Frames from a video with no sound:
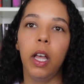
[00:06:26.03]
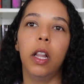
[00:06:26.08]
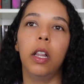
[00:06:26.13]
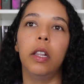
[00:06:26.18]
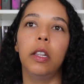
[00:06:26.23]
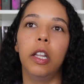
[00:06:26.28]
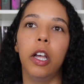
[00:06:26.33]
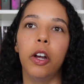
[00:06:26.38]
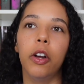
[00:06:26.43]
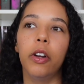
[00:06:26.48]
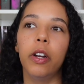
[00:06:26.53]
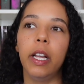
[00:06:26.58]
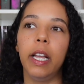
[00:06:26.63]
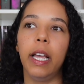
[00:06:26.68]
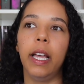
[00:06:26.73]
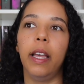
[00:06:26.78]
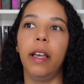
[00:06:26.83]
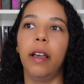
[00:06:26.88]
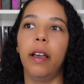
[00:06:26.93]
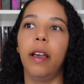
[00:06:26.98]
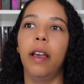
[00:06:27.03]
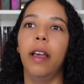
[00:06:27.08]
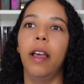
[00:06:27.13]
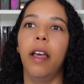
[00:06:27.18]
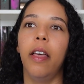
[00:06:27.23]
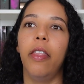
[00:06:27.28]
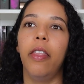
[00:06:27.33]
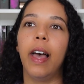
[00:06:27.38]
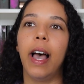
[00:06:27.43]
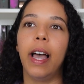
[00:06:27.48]
learning
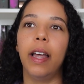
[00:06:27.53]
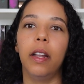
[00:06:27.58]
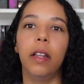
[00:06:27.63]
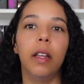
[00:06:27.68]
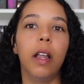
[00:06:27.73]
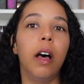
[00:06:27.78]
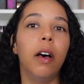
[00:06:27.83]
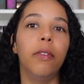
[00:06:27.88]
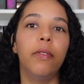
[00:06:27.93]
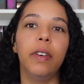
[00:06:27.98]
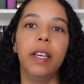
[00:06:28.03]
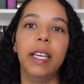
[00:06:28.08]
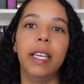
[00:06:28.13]
that love